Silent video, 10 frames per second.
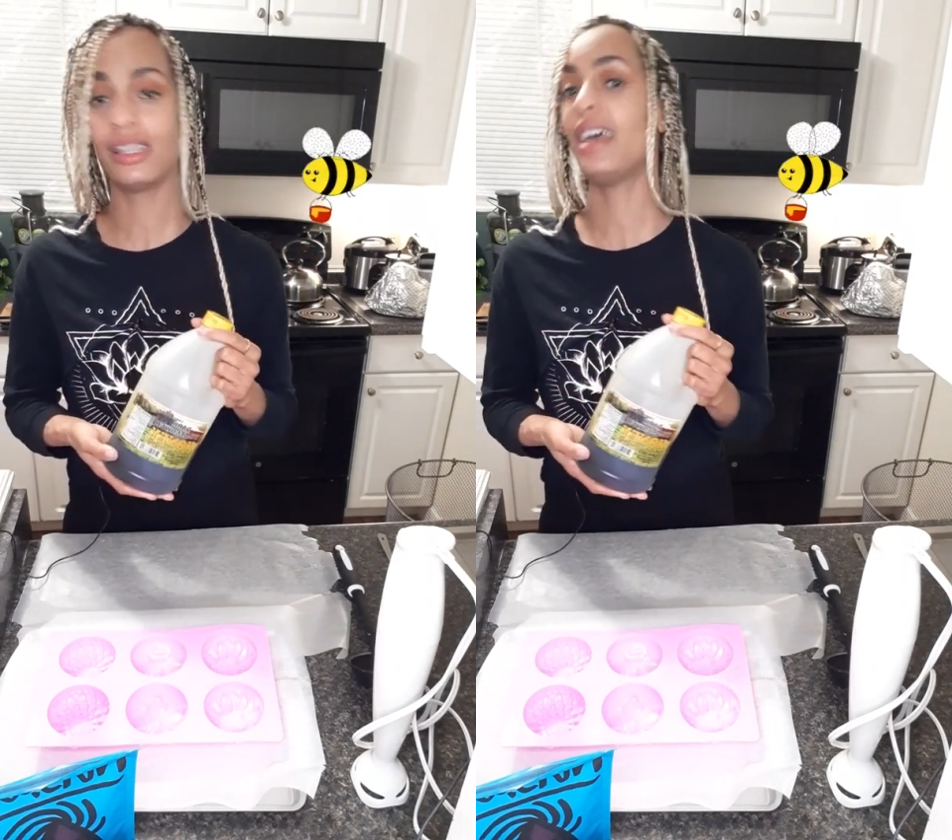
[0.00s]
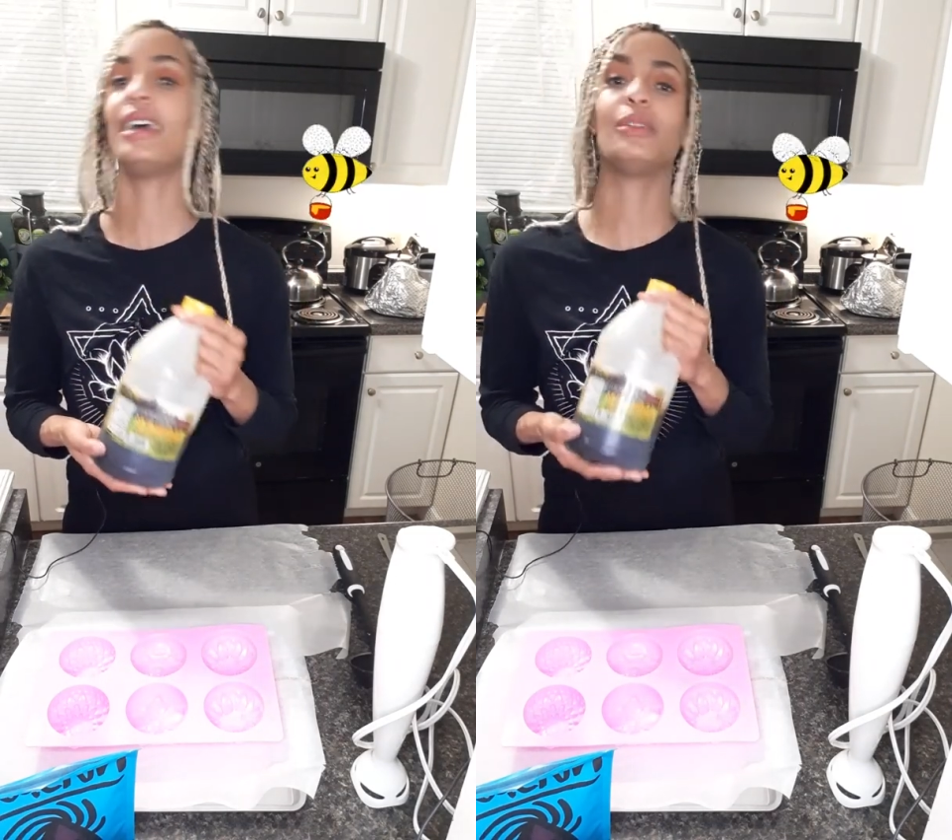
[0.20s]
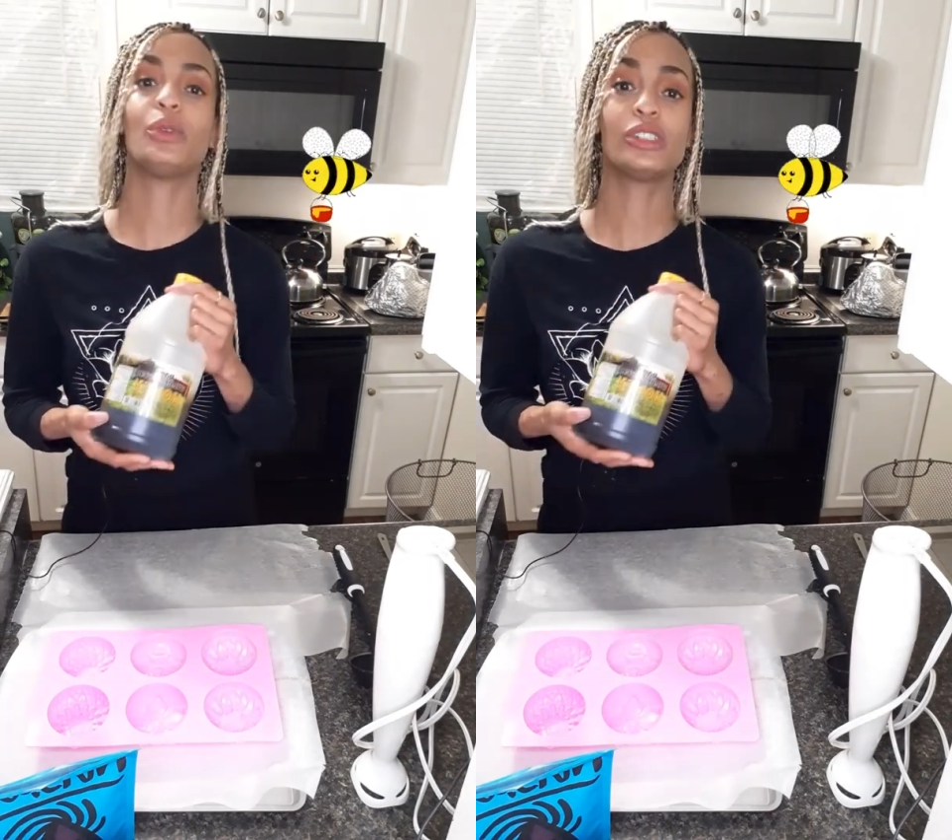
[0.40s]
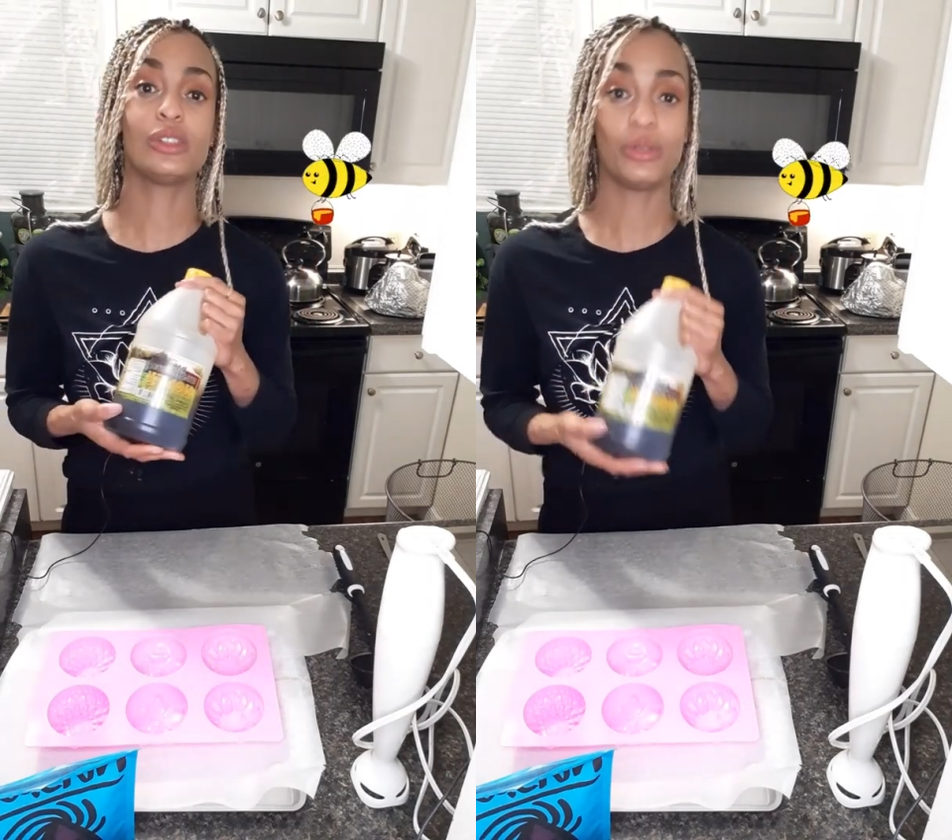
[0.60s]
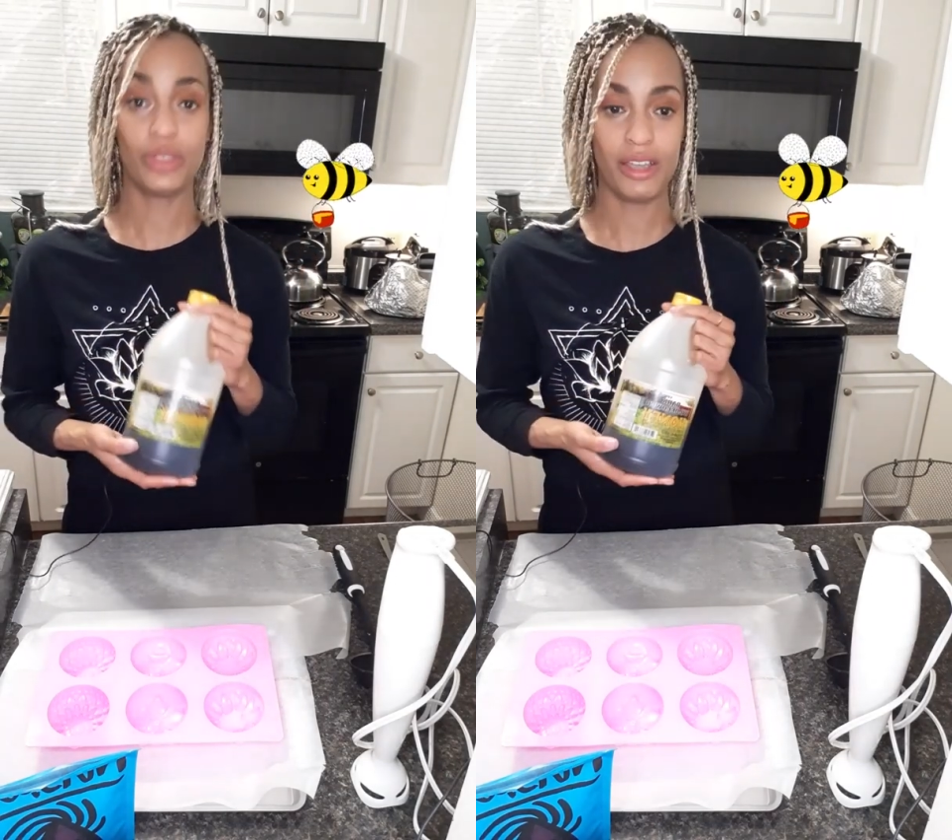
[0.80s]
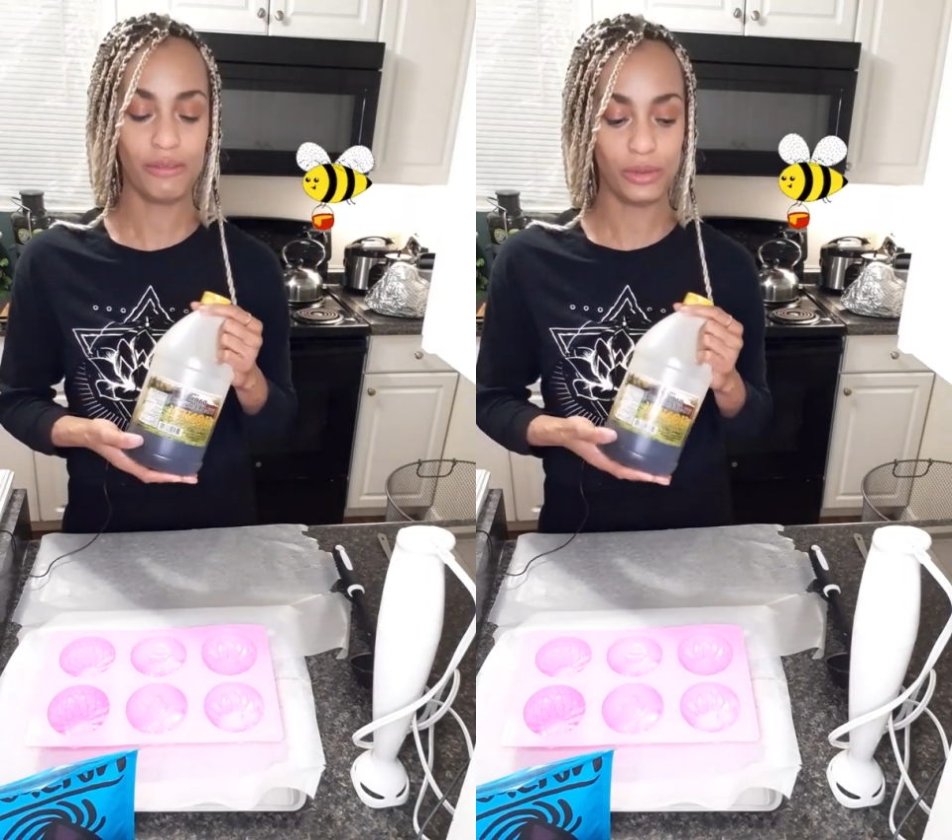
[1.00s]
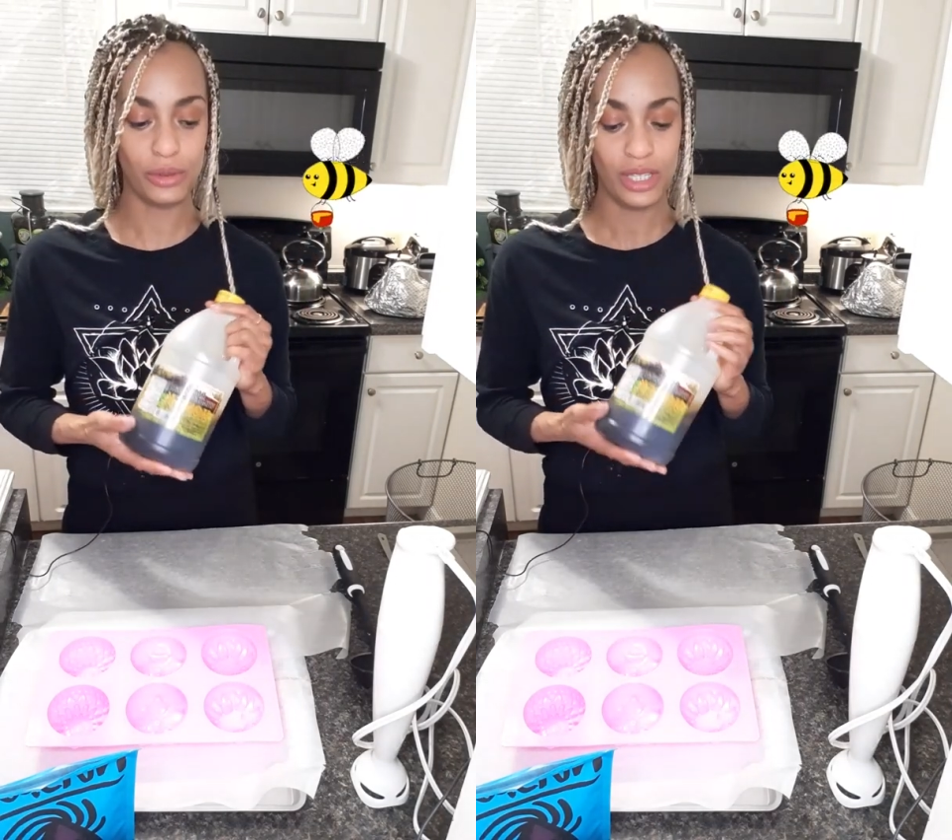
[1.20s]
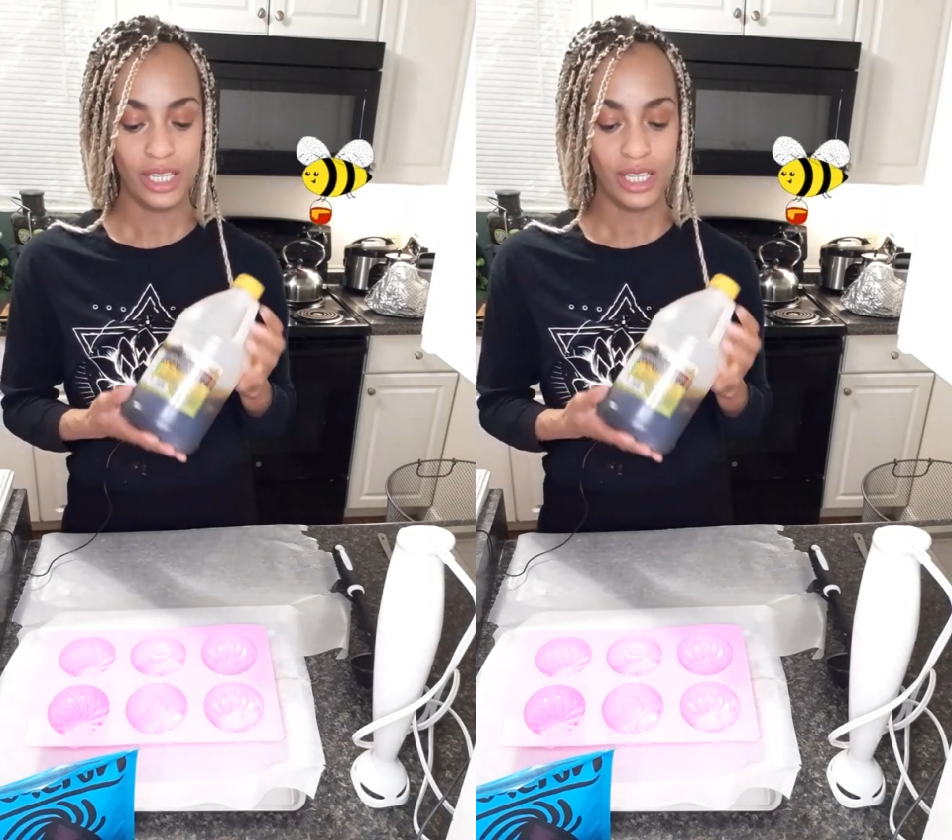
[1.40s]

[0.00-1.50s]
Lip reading: And we're so thankful